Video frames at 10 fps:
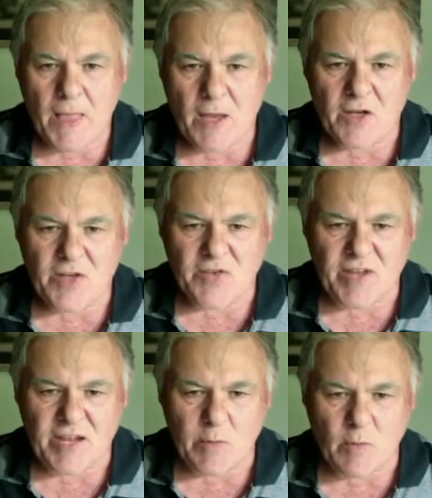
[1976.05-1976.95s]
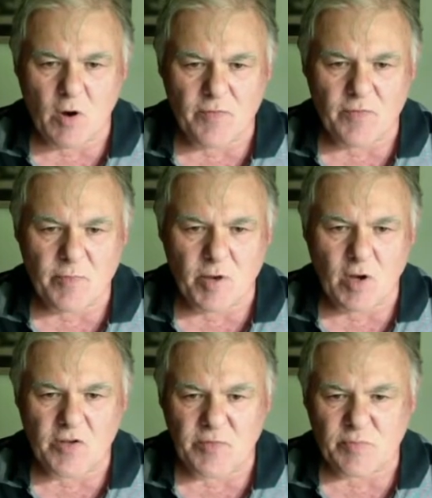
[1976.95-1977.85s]
I just take them off. But
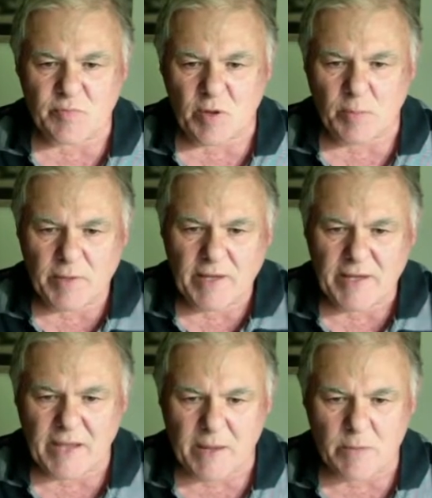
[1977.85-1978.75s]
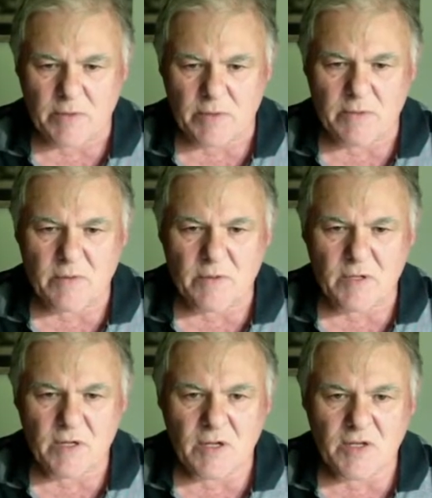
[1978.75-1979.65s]
I'll play a gambit.
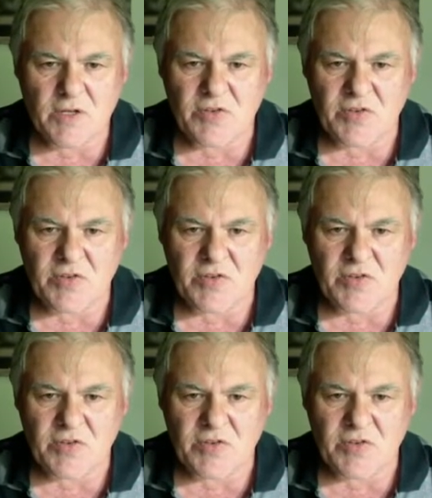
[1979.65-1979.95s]
Just see